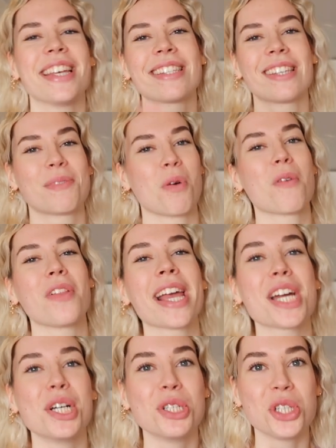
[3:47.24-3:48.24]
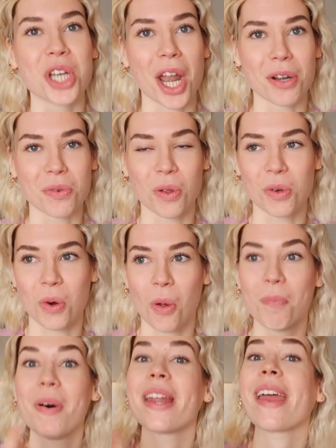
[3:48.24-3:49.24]
This is more of like a general
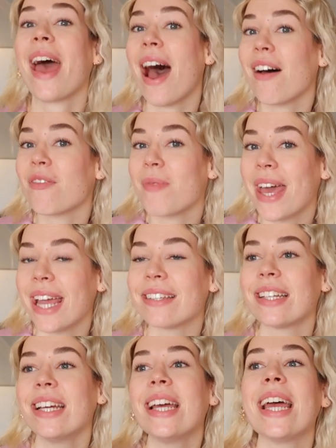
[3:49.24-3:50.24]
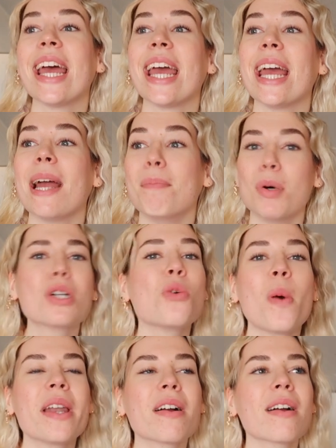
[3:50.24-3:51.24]
goal, but I have made a book
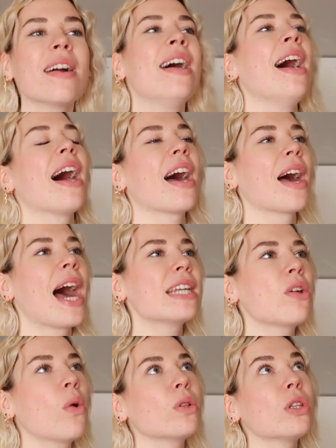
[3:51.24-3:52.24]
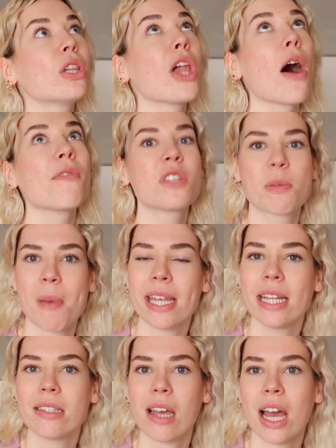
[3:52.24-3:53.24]
Twitter. I don't love
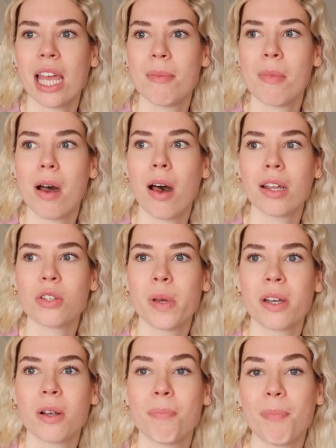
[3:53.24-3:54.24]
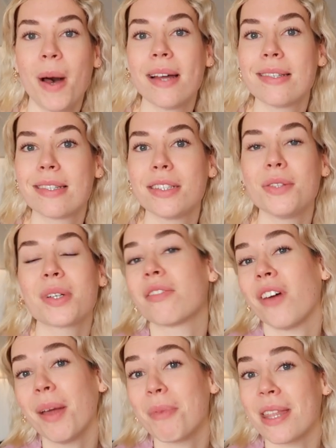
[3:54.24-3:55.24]
spending time on Twitter, but you can
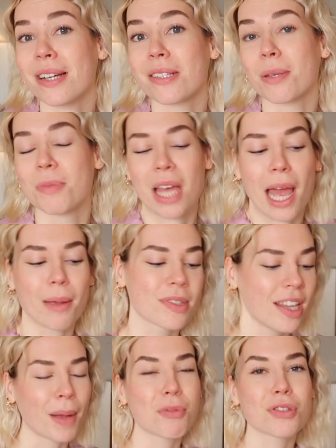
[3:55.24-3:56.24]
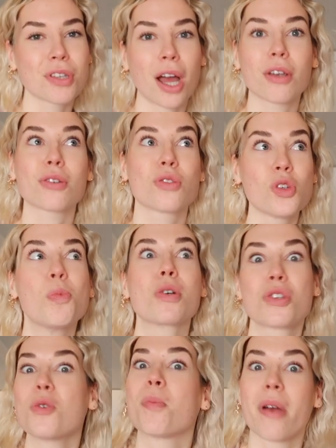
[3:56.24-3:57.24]
find me there sometimes. I'm just not
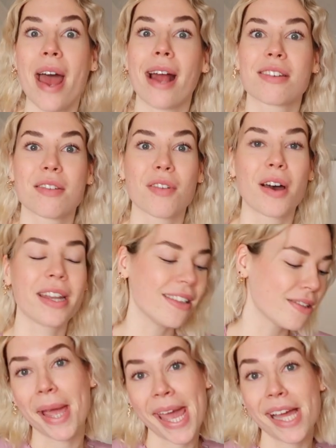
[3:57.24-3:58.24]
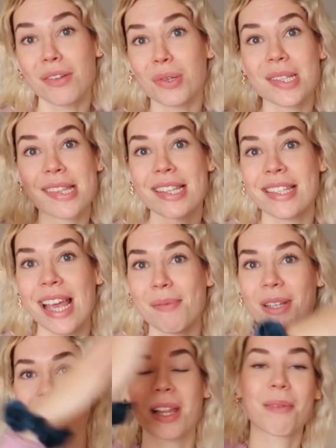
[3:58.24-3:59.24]
super active on it. My handle is the
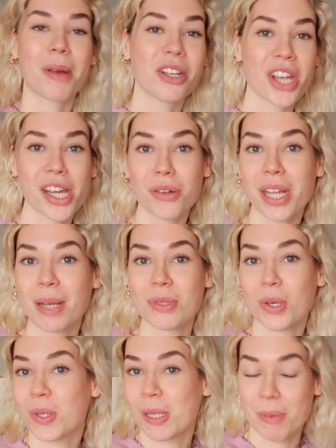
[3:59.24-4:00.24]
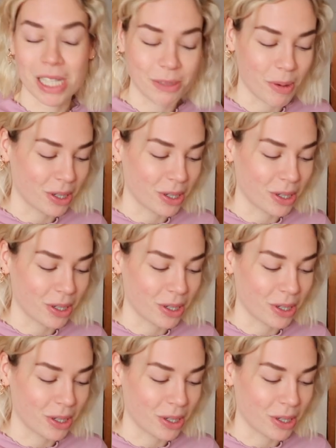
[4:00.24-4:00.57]
same as like my channel name, so Sabine's